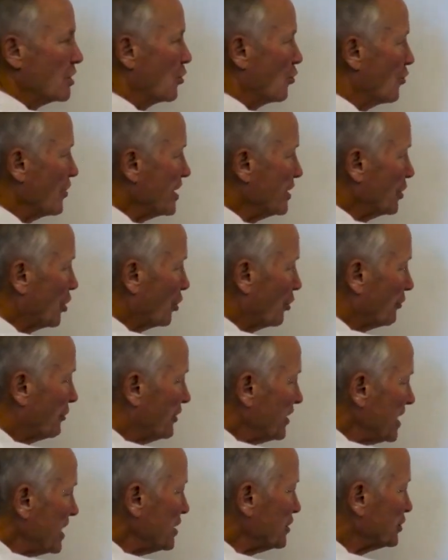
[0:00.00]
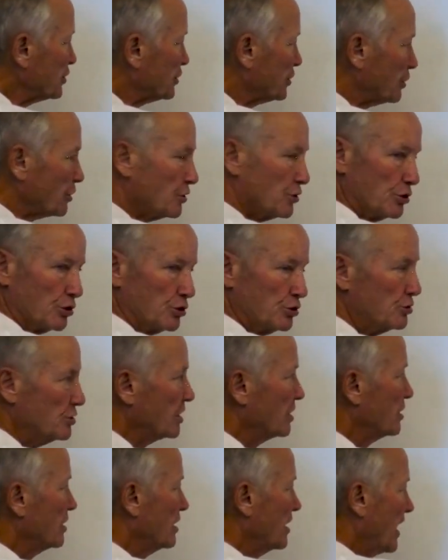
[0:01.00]
We know these two
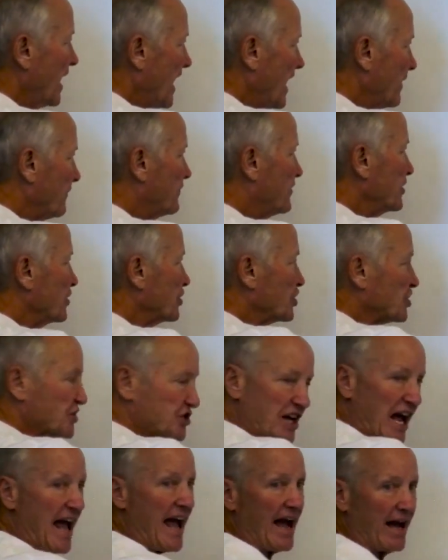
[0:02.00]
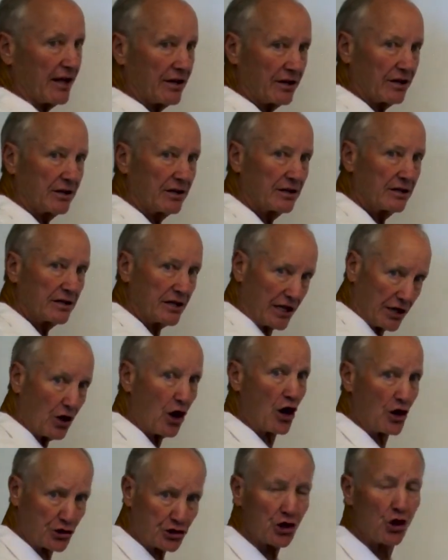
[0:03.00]
have this stack in
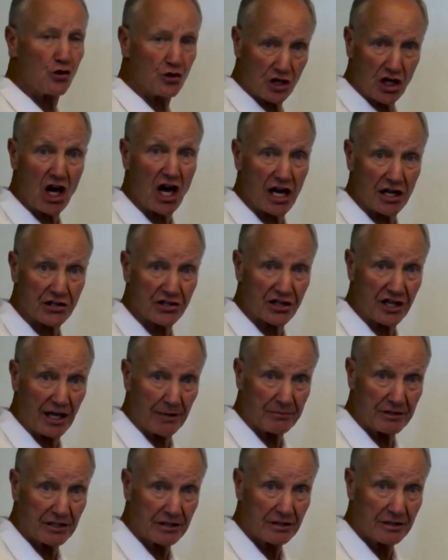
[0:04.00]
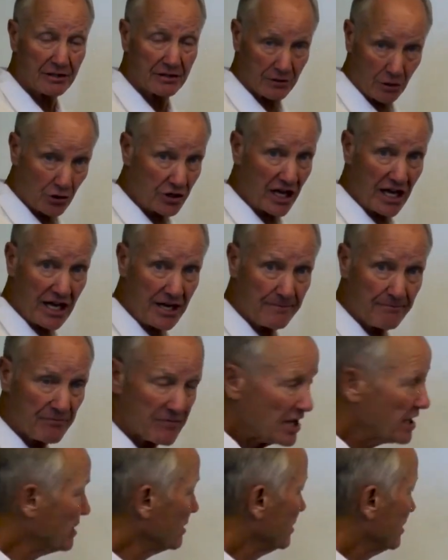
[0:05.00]
our zone concept. Okay?
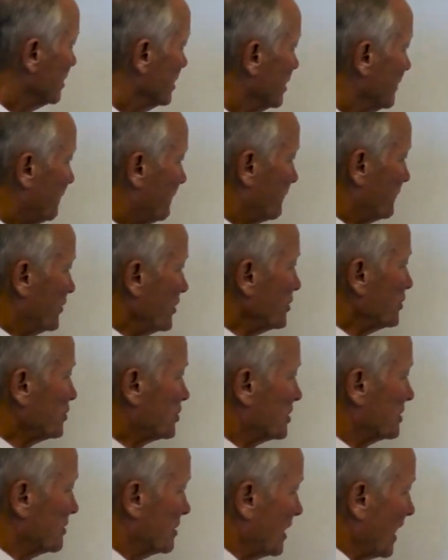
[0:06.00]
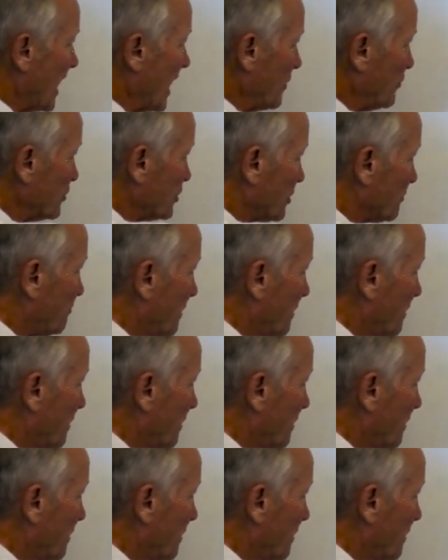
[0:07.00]
If this guy was a